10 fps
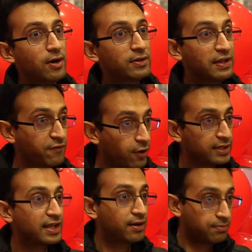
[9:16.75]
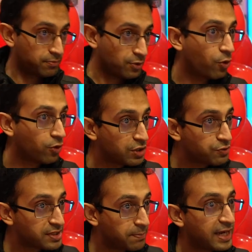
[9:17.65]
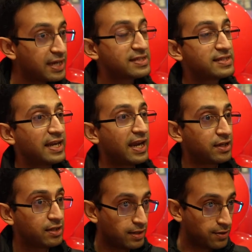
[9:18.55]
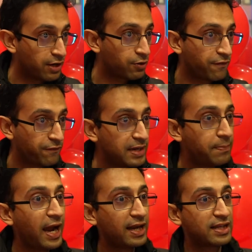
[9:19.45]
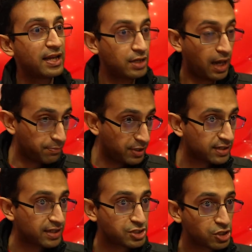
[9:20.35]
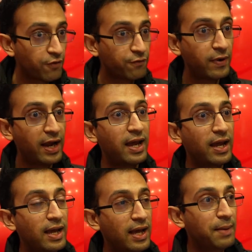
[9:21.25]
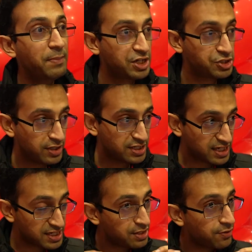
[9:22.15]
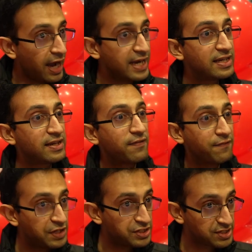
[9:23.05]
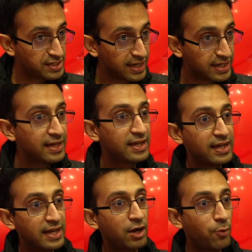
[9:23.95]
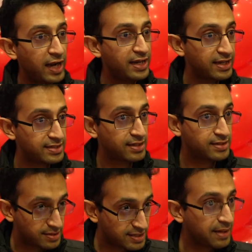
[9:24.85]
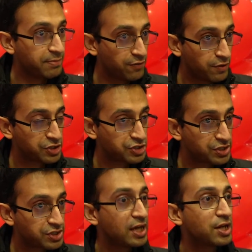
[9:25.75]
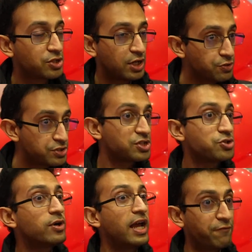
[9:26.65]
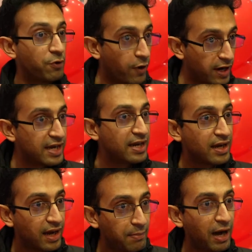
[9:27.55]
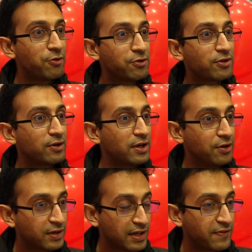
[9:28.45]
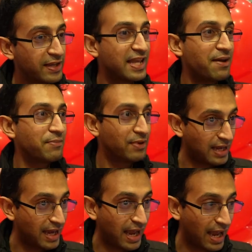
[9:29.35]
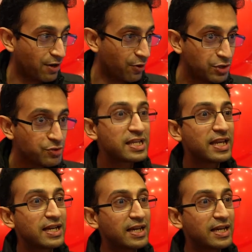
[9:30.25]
They've got their own user base, they get regular feedback, they update their software, make sure it's just the right feature set, well-tested, stable versions, so our users don't have to worry about giving them, using